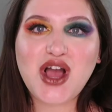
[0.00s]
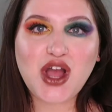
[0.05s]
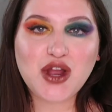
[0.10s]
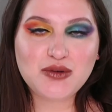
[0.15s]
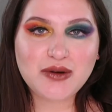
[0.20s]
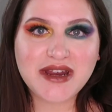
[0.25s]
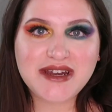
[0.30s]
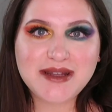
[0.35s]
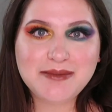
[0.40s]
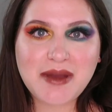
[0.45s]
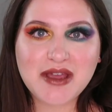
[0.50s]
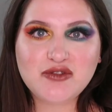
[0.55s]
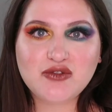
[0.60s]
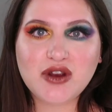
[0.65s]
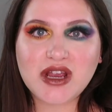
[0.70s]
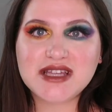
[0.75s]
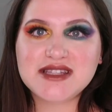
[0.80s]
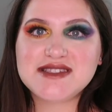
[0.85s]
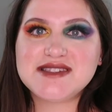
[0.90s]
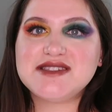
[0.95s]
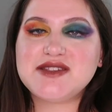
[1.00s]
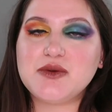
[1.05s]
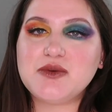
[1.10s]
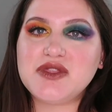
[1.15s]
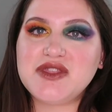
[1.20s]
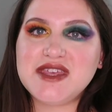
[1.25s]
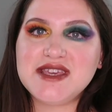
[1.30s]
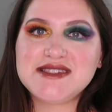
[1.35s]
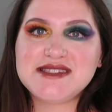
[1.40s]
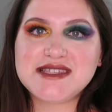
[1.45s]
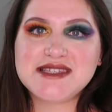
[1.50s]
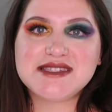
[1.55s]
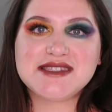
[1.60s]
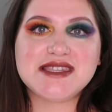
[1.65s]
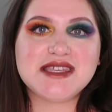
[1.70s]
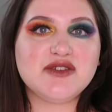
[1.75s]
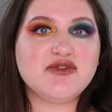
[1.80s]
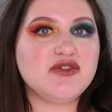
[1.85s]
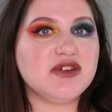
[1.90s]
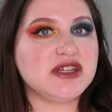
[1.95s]
Alrighty, my friends, so this is
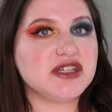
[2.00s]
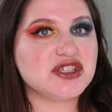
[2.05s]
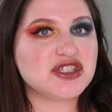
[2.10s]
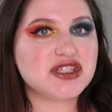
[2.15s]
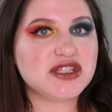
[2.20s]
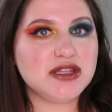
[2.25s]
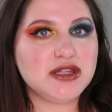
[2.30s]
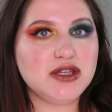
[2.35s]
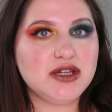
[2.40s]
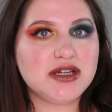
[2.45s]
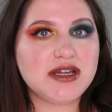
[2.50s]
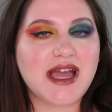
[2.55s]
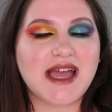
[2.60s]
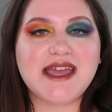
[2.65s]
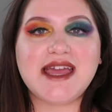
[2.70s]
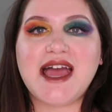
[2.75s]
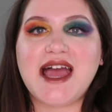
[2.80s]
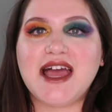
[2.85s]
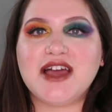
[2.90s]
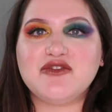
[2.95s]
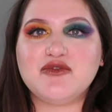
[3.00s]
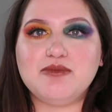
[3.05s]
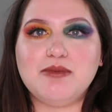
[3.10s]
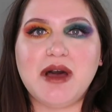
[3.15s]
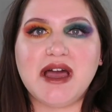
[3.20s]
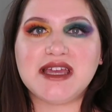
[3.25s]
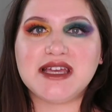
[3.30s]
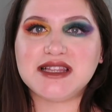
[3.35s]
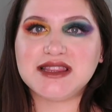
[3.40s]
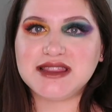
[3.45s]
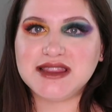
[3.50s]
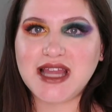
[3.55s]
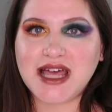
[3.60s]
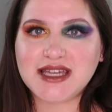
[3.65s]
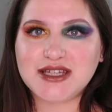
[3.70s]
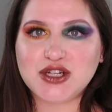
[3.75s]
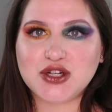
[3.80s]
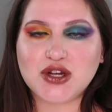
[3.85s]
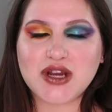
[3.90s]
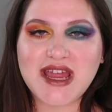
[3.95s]
the finished look. I have my
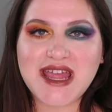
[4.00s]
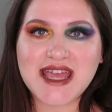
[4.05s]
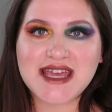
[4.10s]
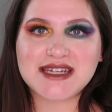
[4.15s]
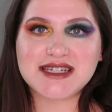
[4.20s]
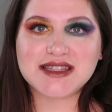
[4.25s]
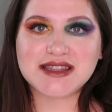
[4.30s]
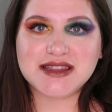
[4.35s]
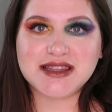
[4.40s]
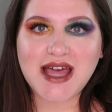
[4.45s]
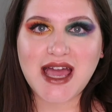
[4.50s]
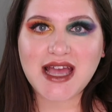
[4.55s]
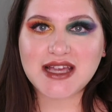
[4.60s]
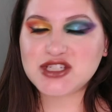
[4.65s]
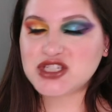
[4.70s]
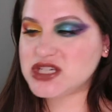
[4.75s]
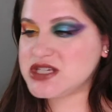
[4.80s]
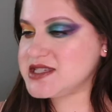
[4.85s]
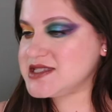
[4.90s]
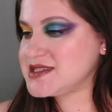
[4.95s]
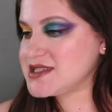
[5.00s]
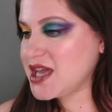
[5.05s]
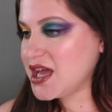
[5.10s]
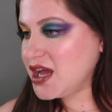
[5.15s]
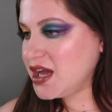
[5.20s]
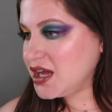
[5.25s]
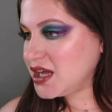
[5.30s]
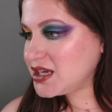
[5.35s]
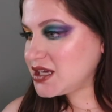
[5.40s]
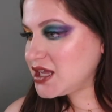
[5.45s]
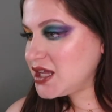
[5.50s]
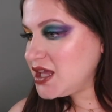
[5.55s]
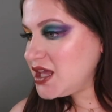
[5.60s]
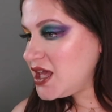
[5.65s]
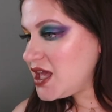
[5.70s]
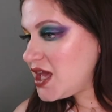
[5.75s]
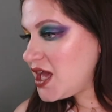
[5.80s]
liner and lashes on.